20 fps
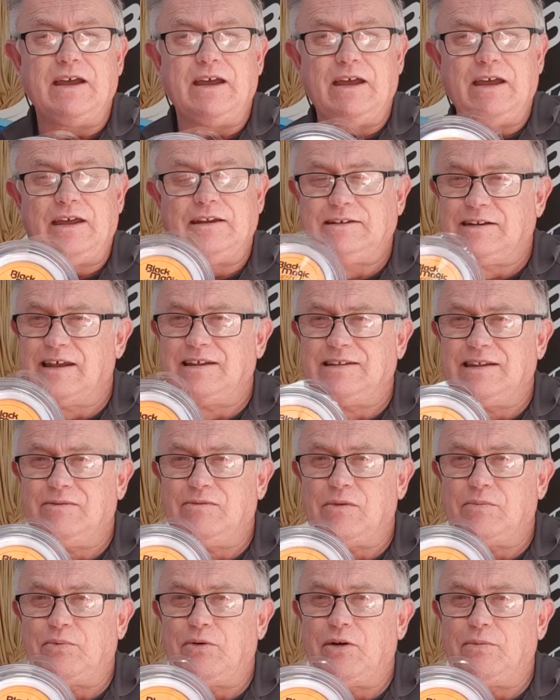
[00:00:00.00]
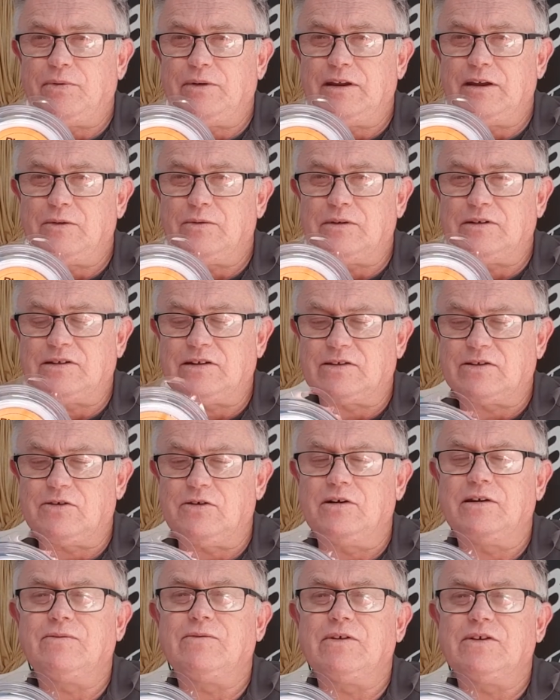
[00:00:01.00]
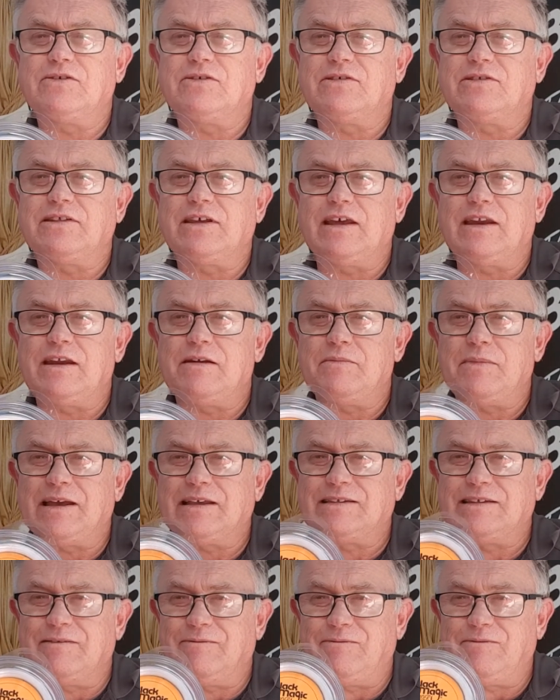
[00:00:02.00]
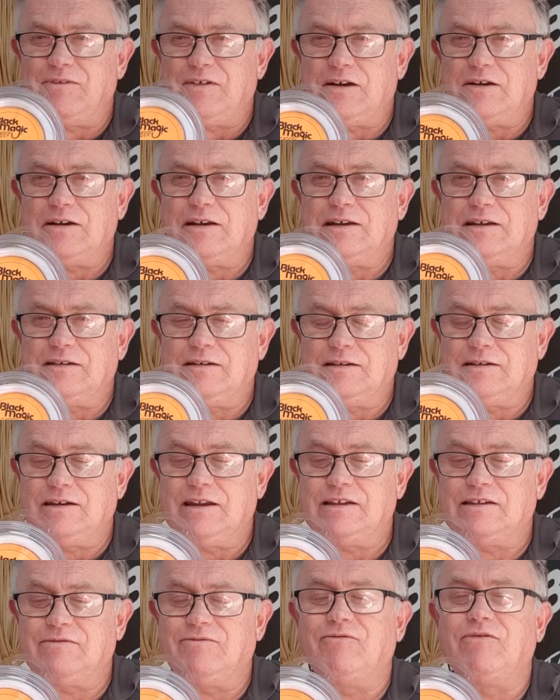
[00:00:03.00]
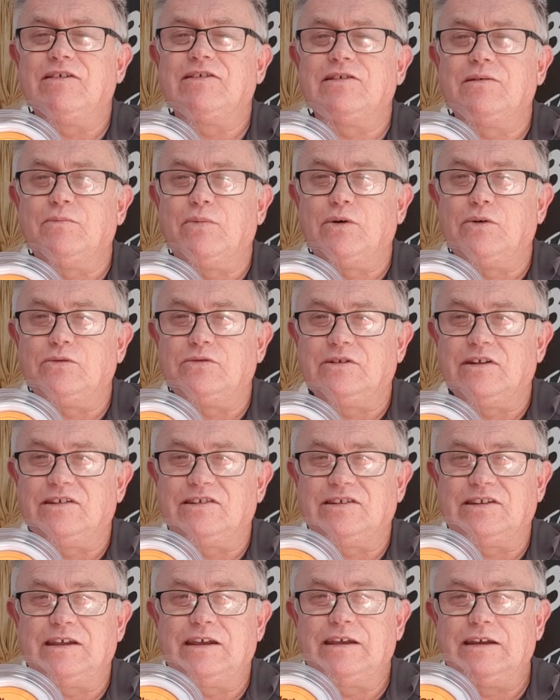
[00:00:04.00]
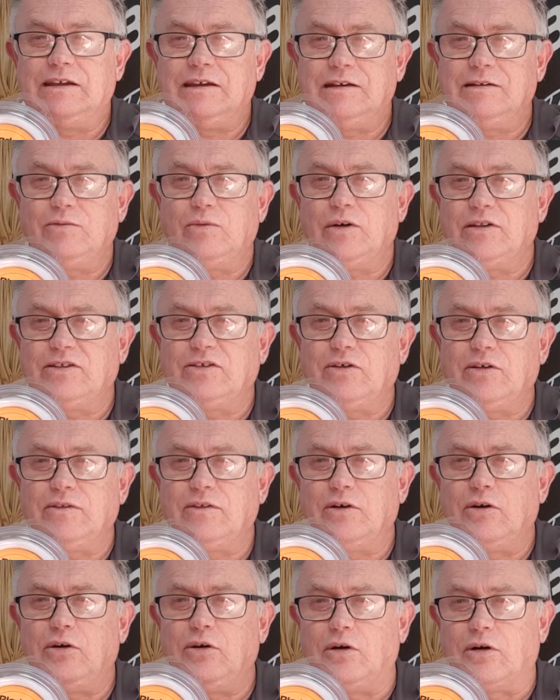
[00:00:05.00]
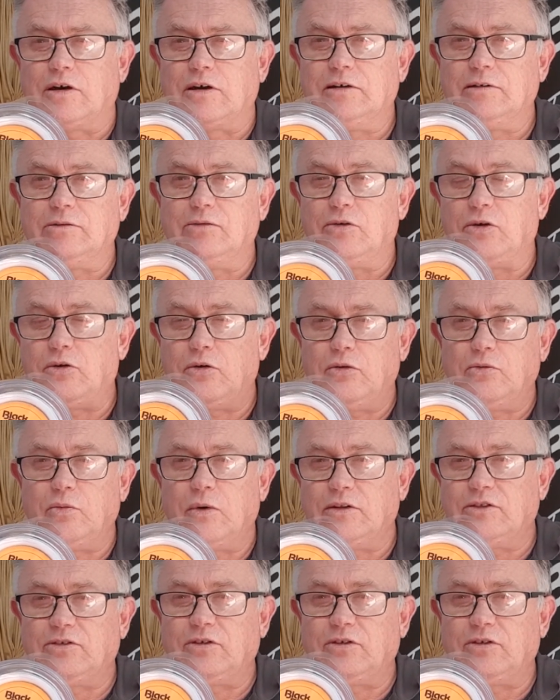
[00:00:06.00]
It does have a property which is kind of interesting. It makes it very less visible to see what's on the hook or what's